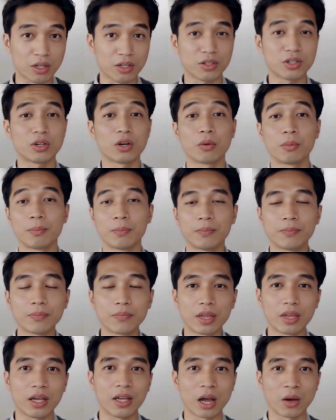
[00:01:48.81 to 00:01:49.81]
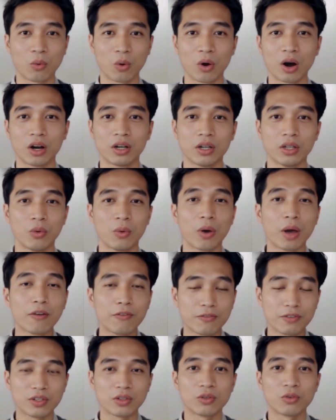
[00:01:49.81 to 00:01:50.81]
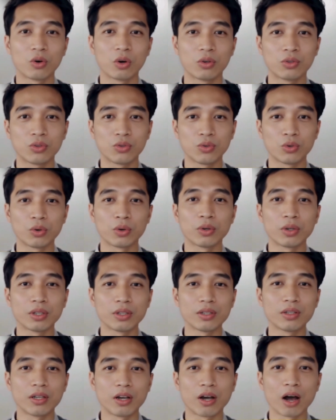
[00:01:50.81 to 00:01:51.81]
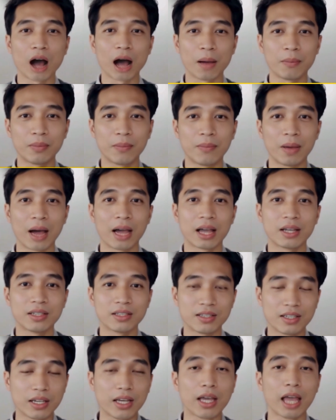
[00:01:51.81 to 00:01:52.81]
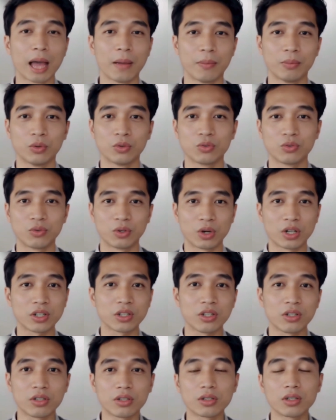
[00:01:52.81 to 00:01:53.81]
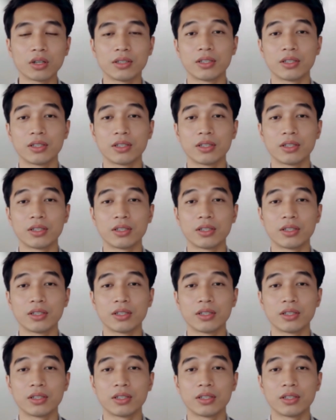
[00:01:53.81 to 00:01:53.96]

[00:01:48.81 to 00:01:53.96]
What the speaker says: So they're not walking away from the growth story, they're optimizing their capital structure.